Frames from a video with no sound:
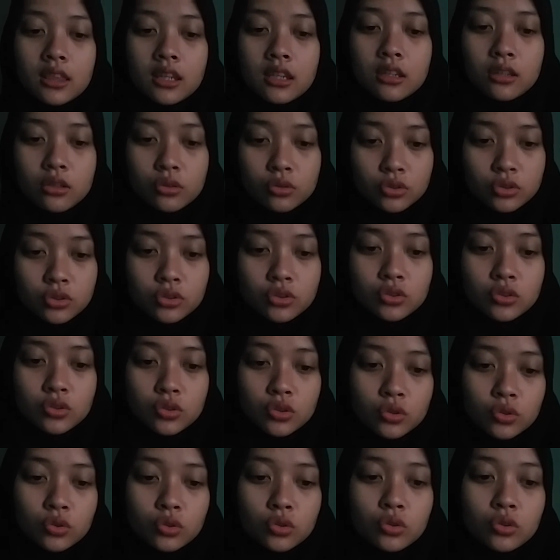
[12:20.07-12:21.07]
used
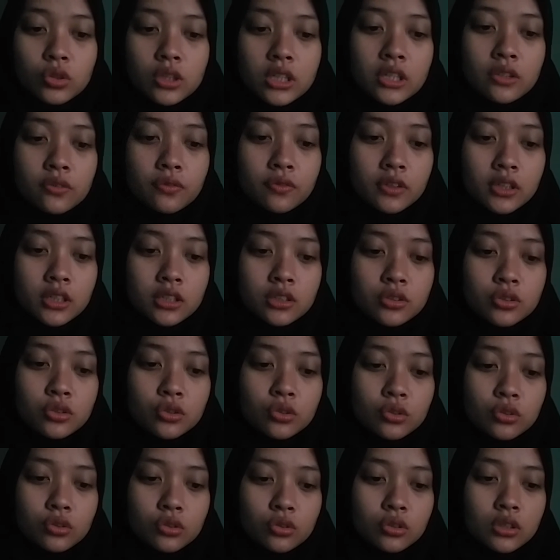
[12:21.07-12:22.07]
to refer
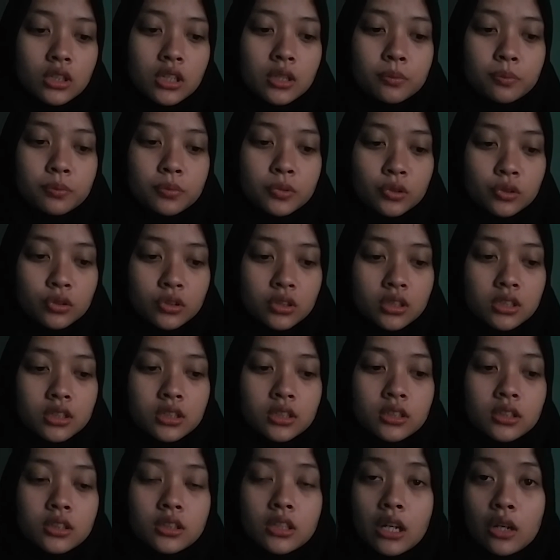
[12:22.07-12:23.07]
to a
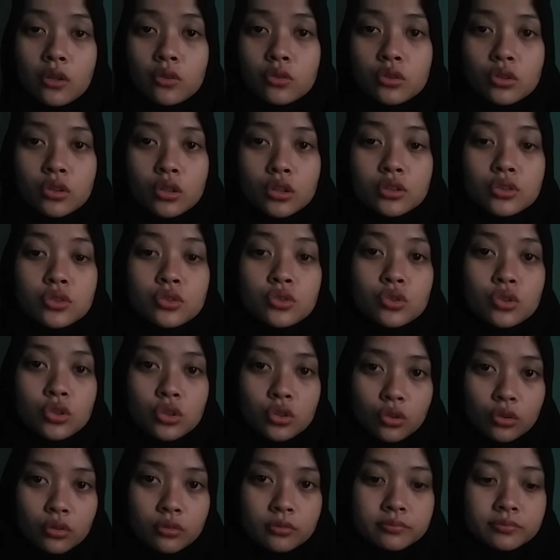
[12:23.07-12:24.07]
plural noun close to
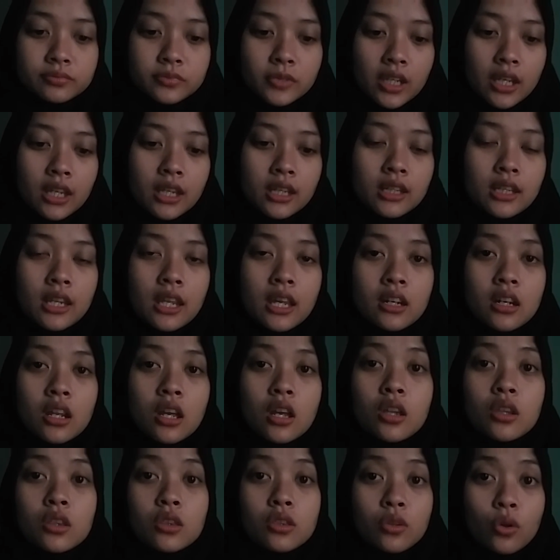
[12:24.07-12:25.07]
you. And then
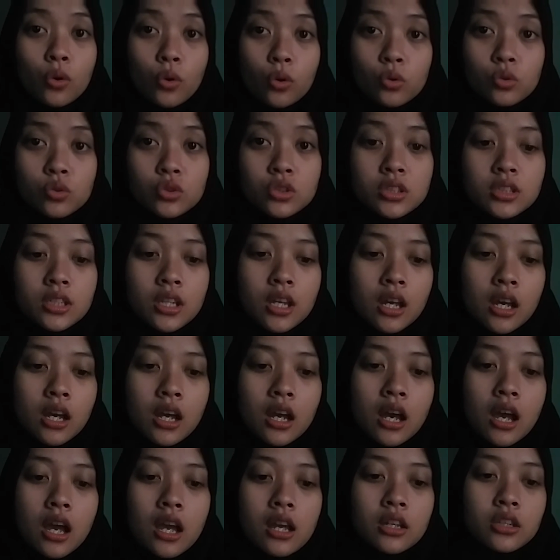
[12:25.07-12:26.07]
those
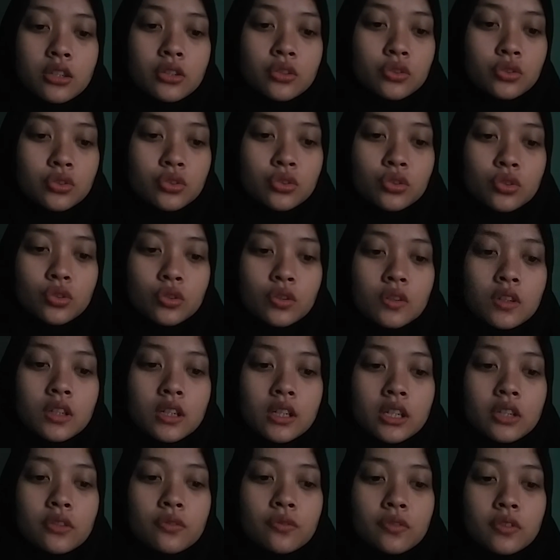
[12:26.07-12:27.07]
used to
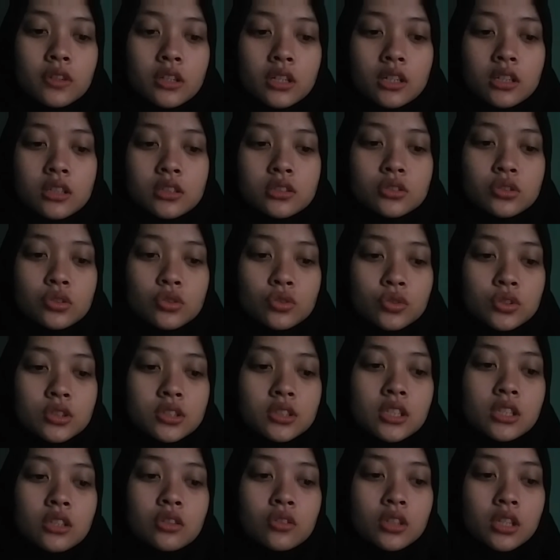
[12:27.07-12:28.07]
refer to
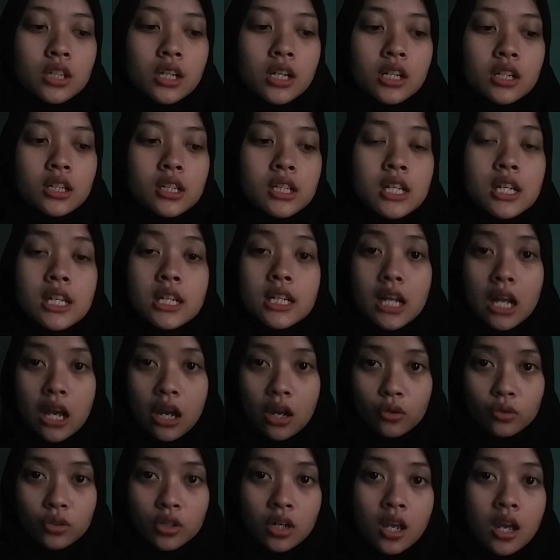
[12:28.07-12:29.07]
singular
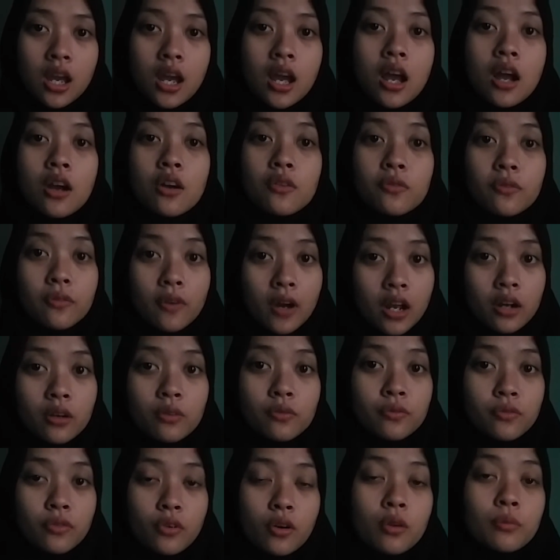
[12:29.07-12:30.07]
noun far
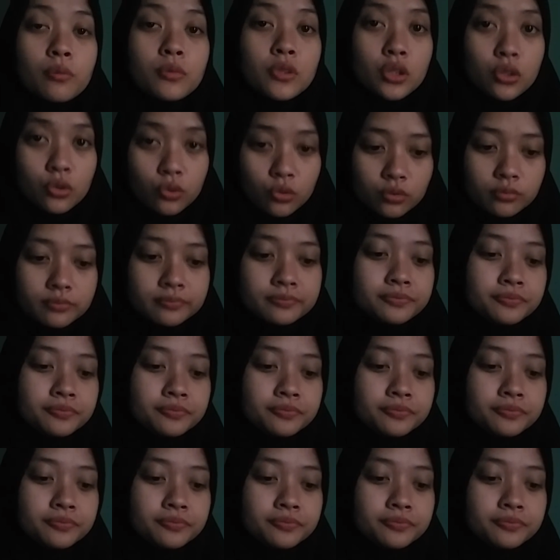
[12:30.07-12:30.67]
from you.